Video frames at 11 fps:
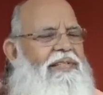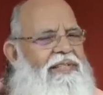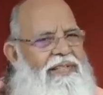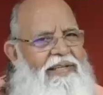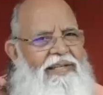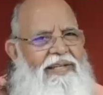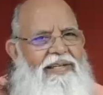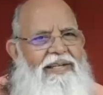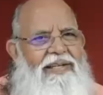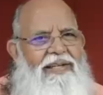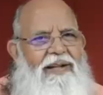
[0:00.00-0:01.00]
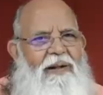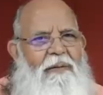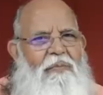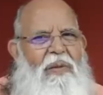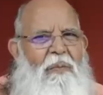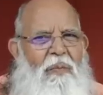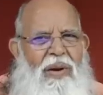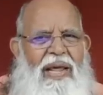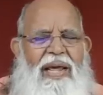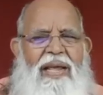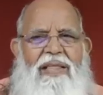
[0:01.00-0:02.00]
See?
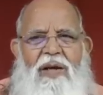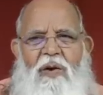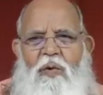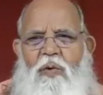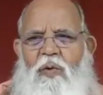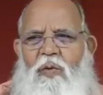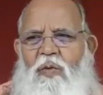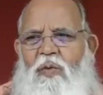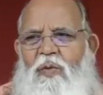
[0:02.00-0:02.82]
Play the role.